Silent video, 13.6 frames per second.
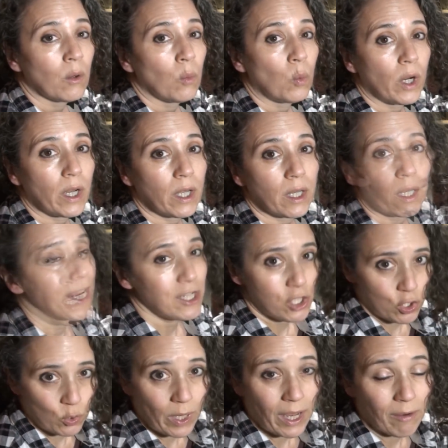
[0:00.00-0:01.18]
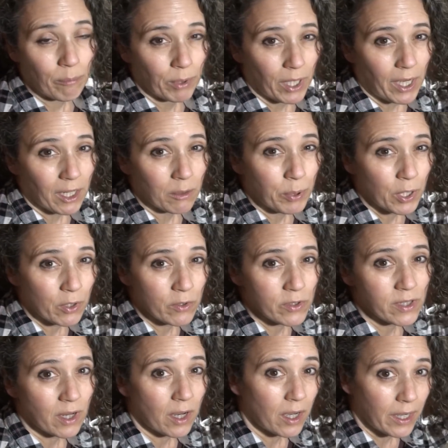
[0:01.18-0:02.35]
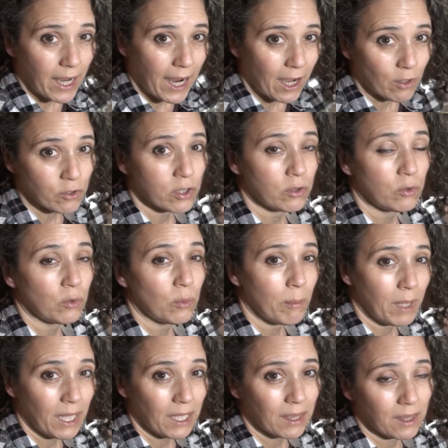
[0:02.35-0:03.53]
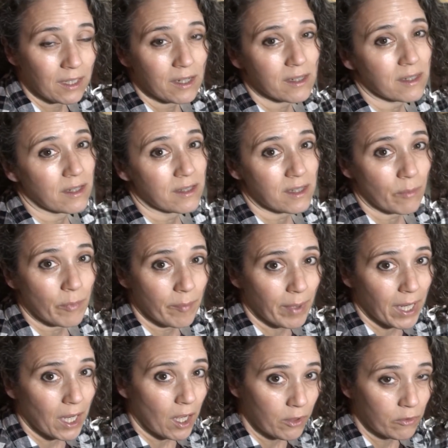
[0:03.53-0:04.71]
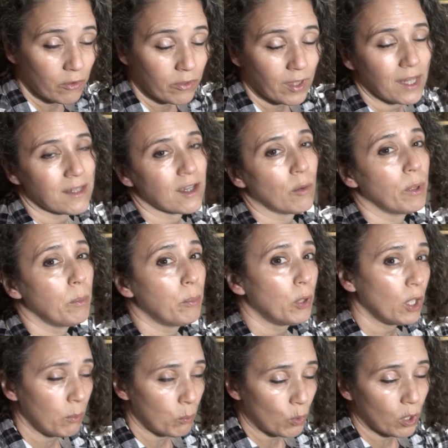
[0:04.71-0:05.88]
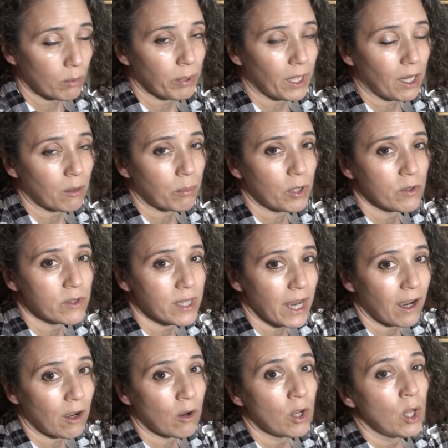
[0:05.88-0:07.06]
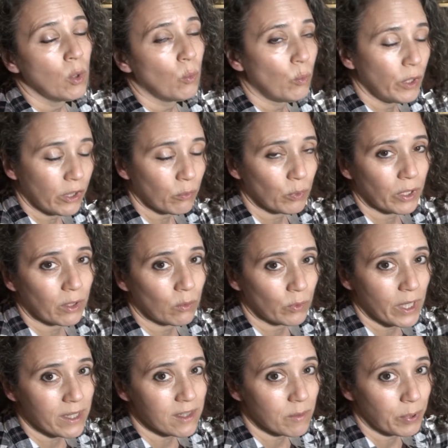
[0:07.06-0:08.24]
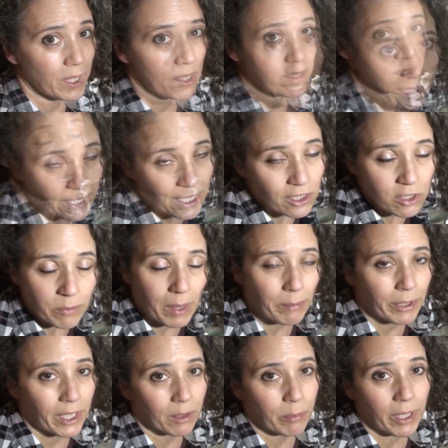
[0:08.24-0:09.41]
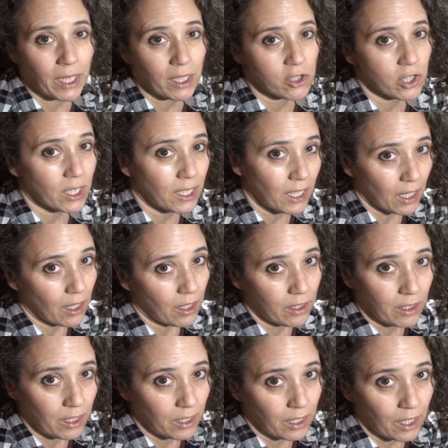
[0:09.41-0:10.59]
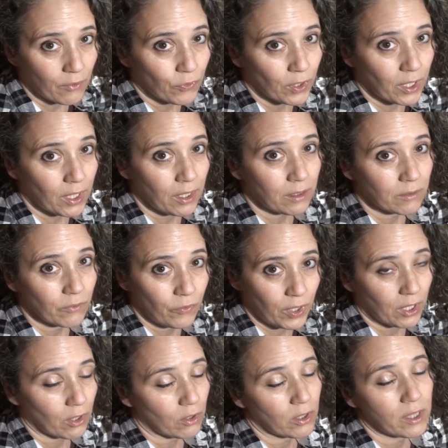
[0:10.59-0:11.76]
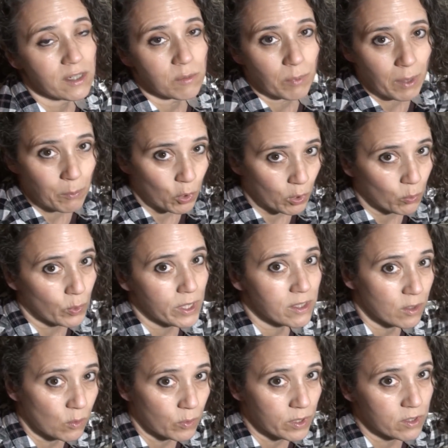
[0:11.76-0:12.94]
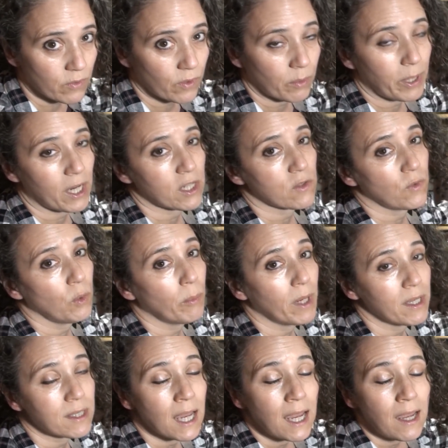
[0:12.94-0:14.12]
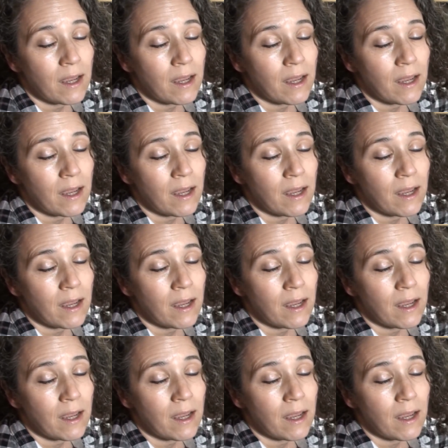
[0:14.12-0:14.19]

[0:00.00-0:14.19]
one I do have blog posts on how to make this and some of my other things I'll be putting more blog posts out with written recipes I link to my blog page in uh, in every video at least my more recent ones over the past few months